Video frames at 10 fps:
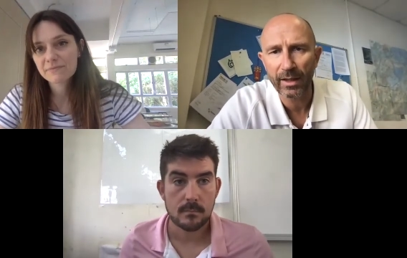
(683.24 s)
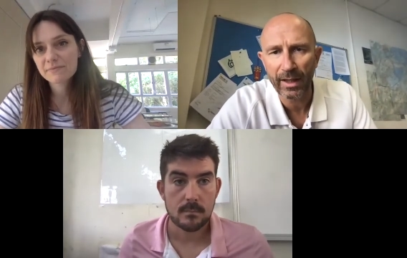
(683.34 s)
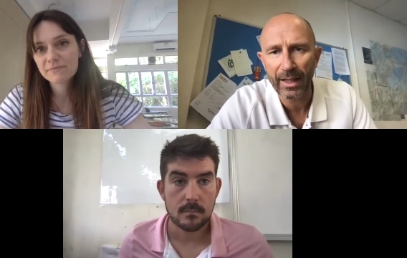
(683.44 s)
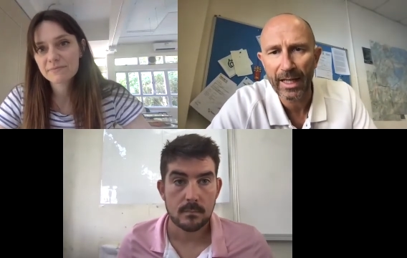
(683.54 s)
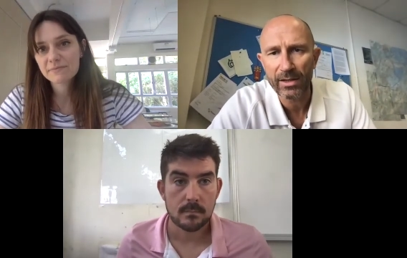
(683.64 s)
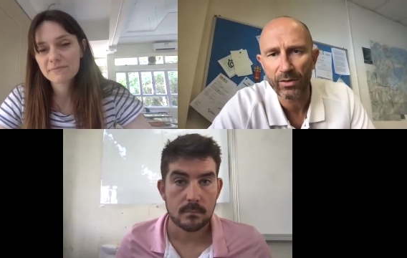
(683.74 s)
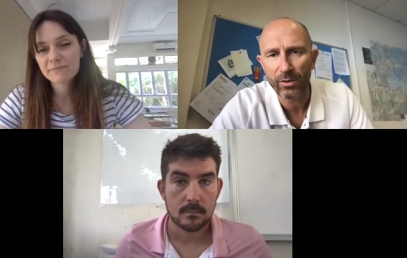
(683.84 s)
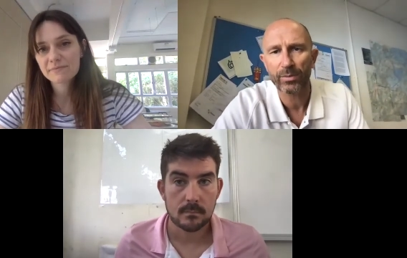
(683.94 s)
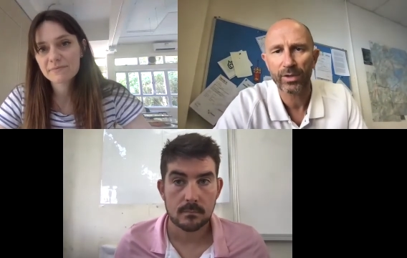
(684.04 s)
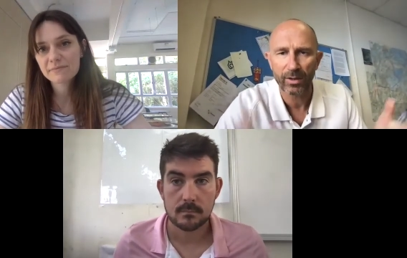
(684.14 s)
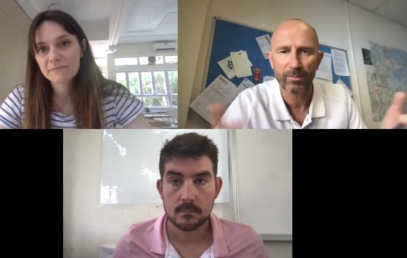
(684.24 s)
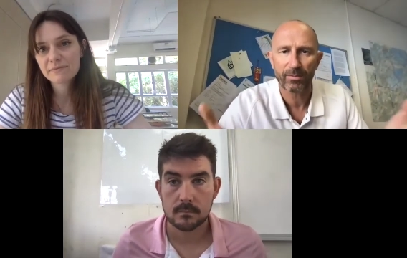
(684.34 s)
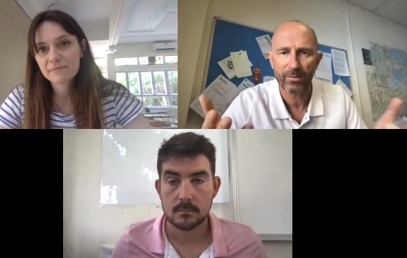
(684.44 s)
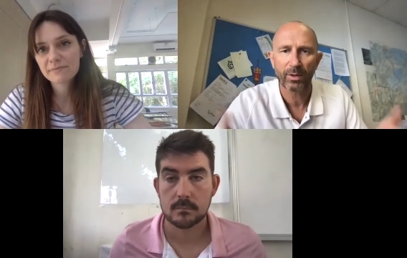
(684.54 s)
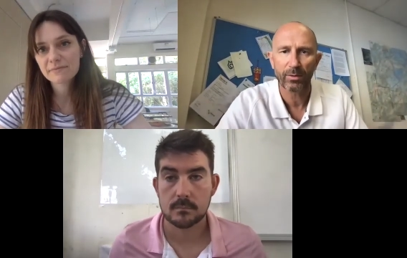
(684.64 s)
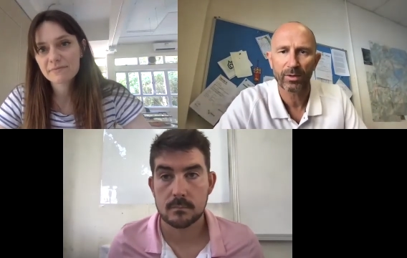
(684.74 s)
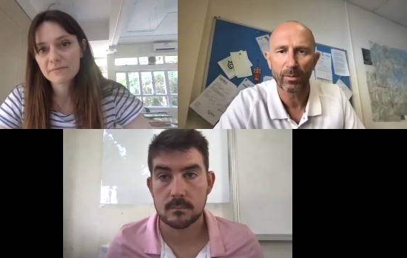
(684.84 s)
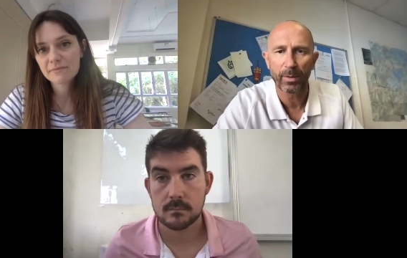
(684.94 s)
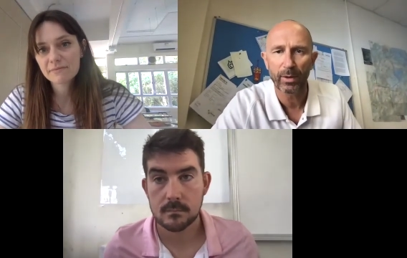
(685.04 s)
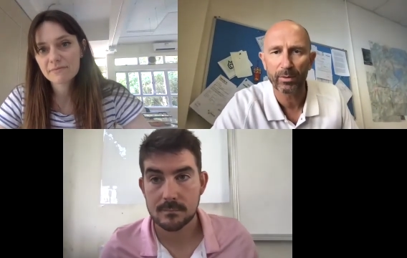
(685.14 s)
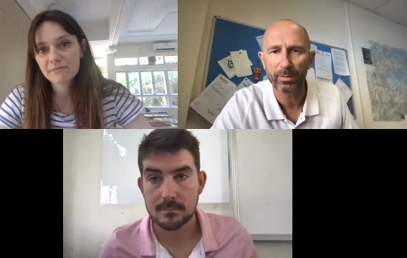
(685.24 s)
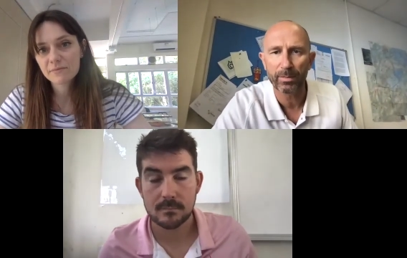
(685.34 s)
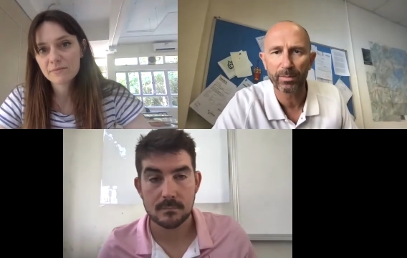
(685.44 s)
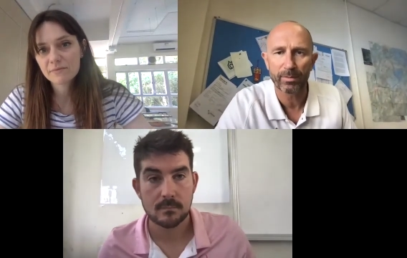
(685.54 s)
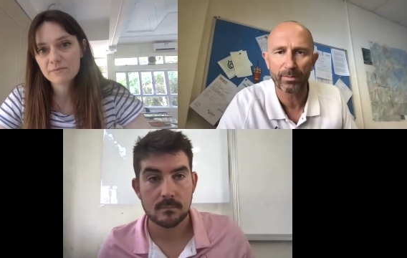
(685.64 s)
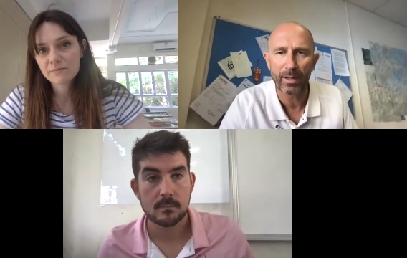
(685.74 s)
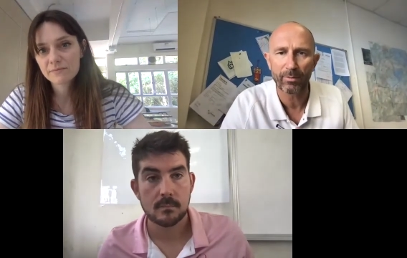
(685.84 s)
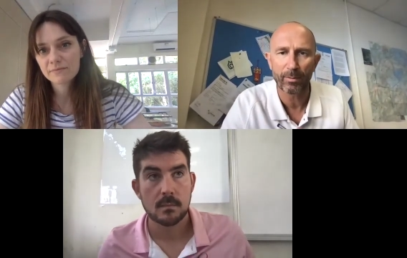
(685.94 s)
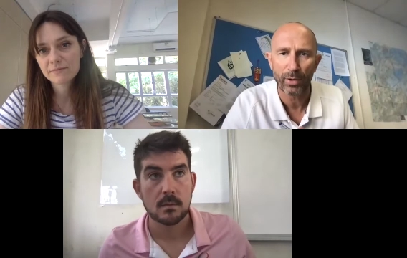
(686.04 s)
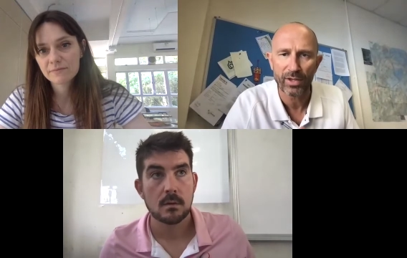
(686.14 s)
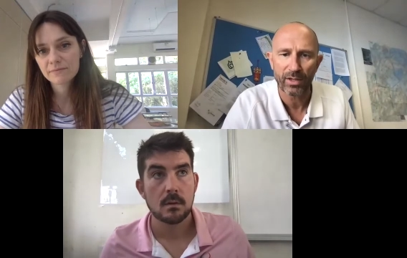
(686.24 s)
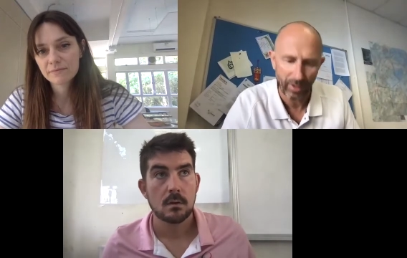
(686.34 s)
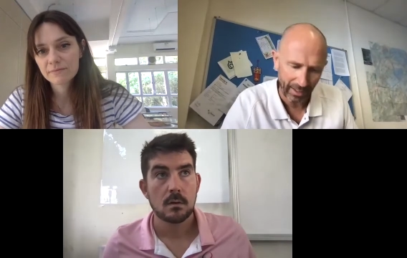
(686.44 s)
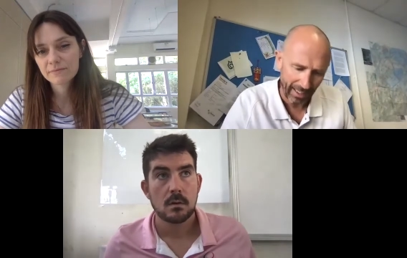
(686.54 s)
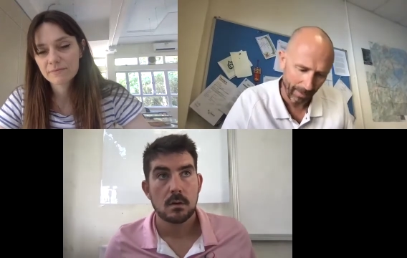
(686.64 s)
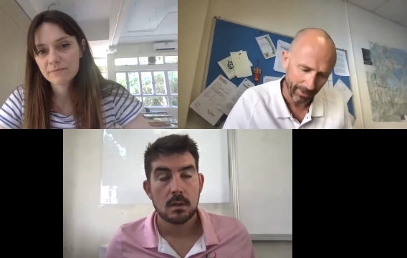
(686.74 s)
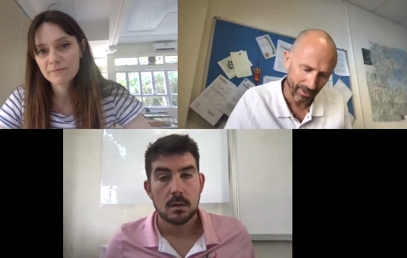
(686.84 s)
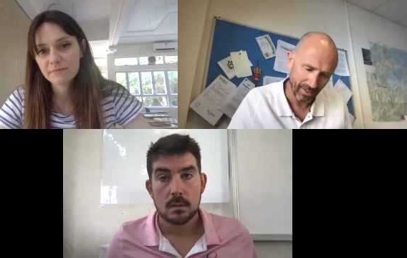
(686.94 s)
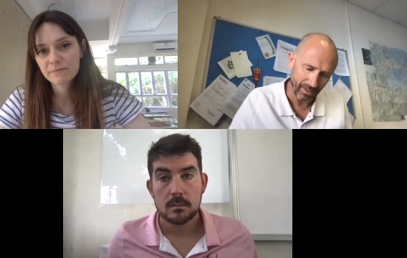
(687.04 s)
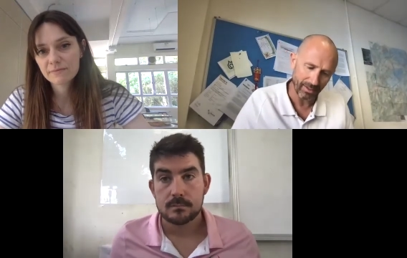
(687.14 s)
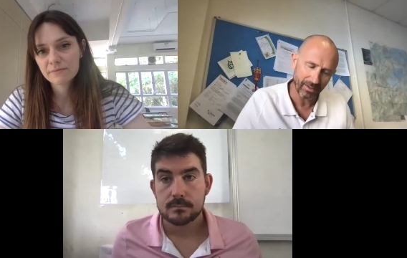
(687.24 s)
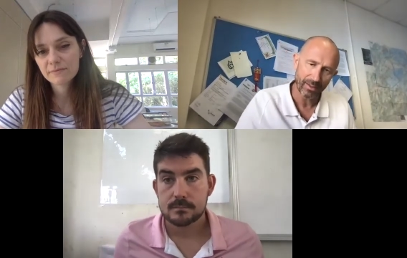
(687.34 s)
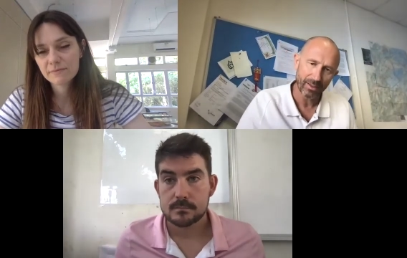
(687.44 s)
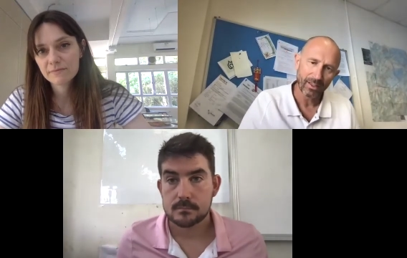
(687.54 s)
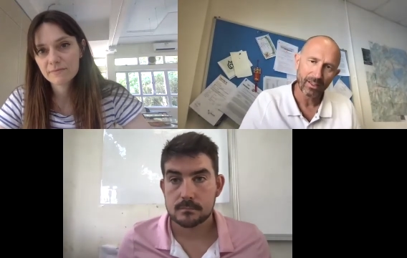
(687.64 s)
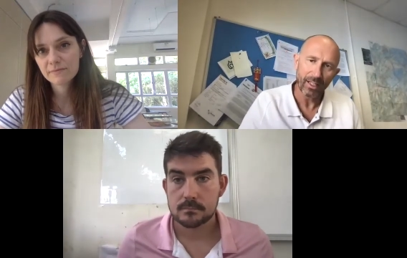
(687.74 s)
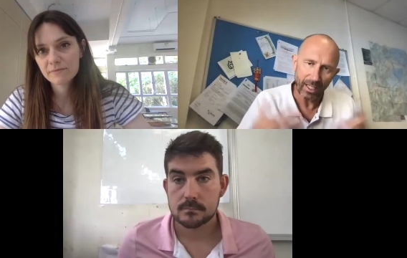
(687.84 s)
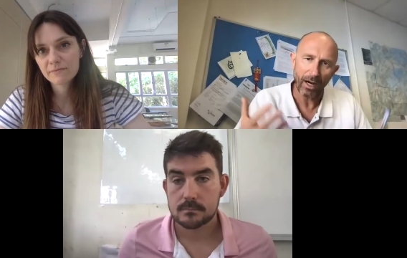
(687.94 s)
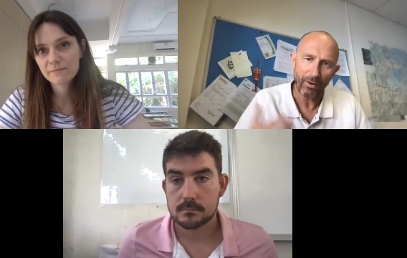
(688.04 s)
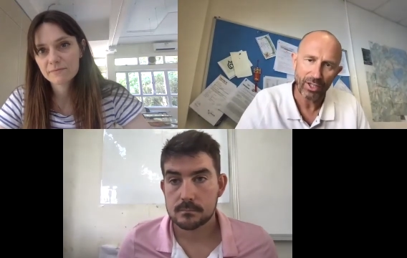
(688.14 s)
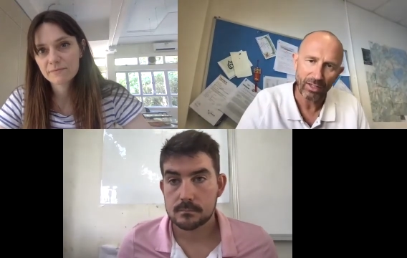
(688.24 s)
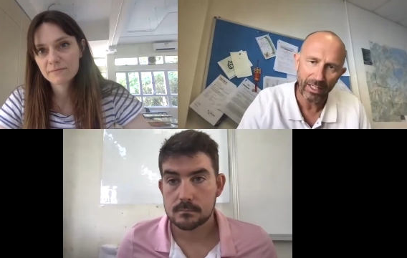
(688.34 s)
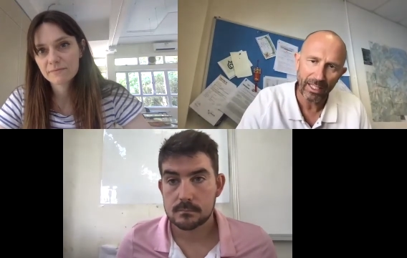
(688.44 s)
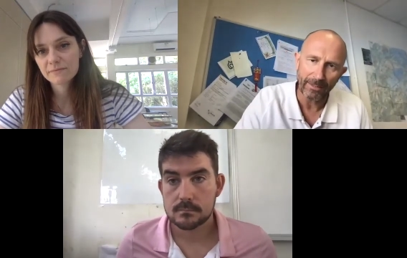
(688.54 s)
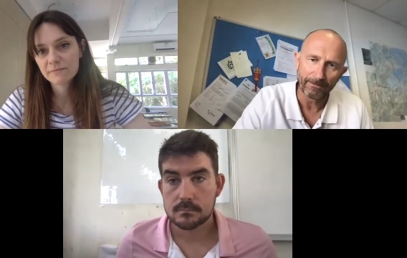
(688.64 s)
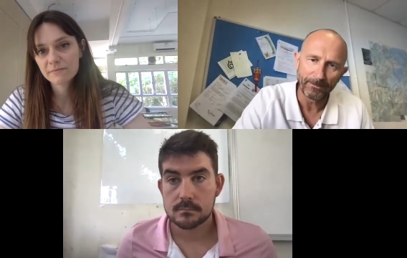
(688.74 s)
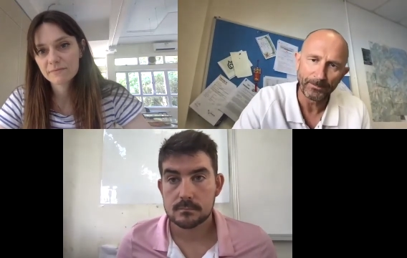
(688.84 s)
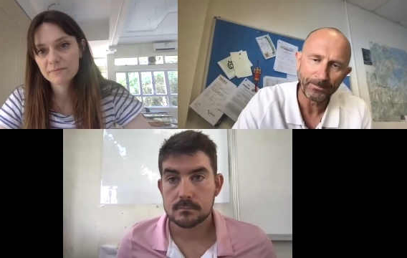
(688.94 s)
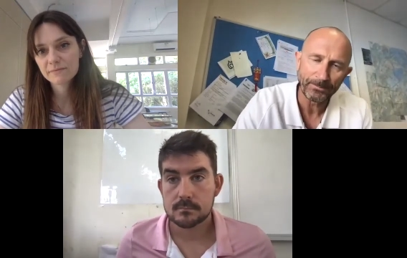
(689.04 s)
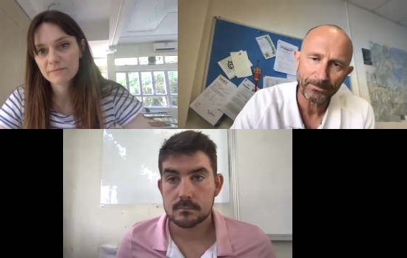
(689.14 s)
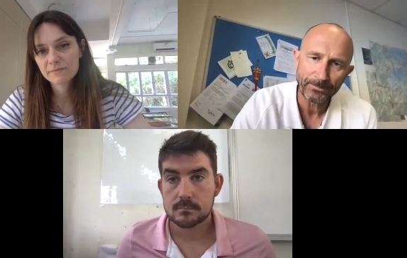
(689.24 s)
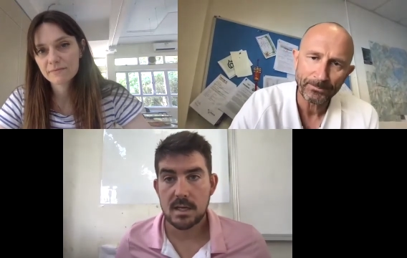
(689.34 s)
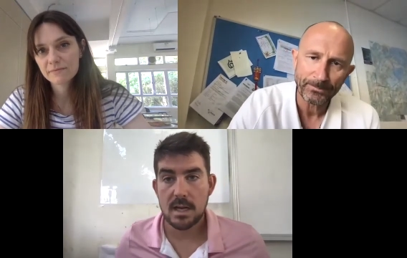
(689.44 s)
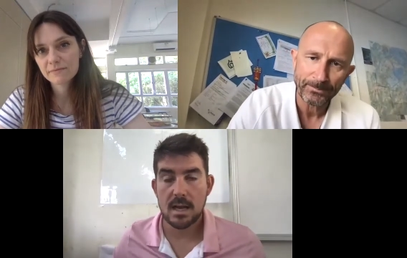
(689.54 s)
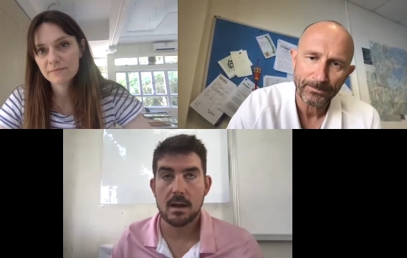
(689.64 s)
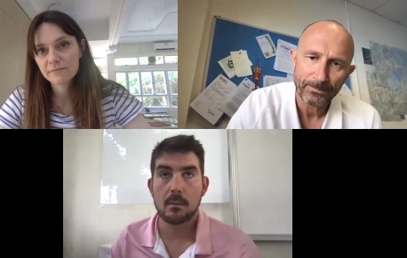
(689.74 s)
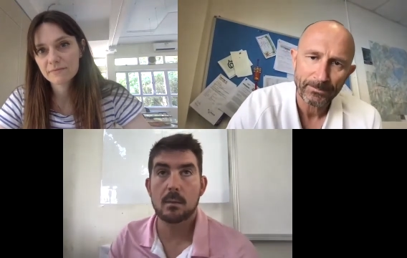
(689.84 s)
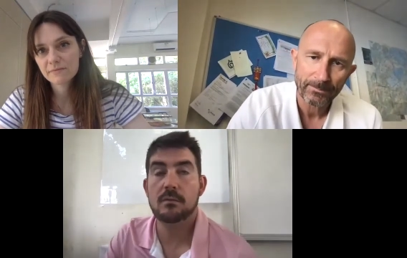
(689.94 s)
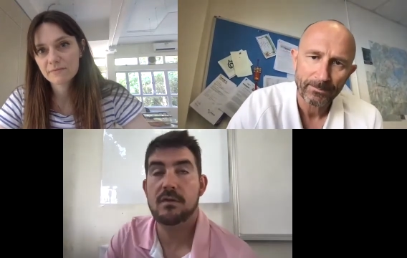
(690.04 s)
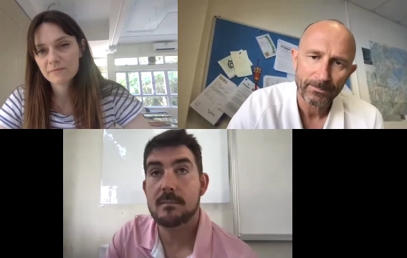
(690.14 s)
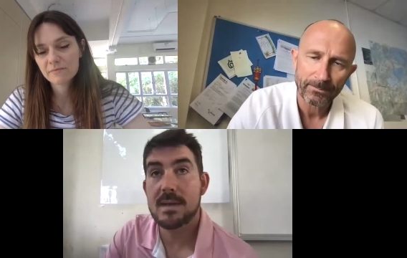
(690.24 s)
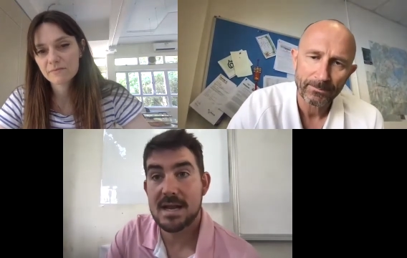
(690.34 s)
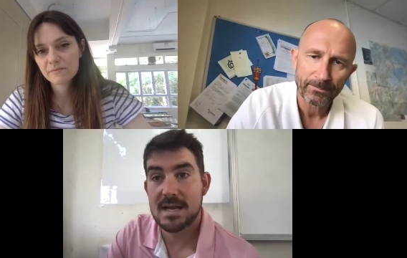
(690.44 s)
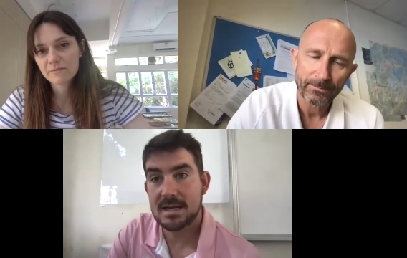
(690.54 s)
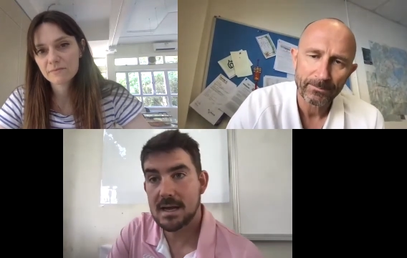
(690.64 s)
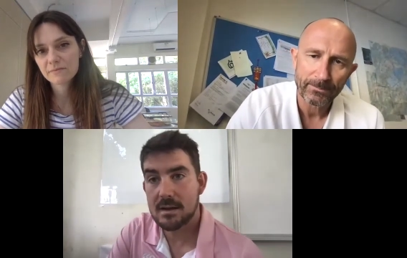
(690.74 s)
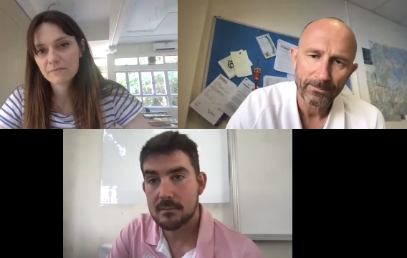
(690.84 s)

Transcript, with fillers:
Speaker 1: in the classroom to to to build positive reading habits and encouraging reading
Speaker 2: yeah, well, for me, I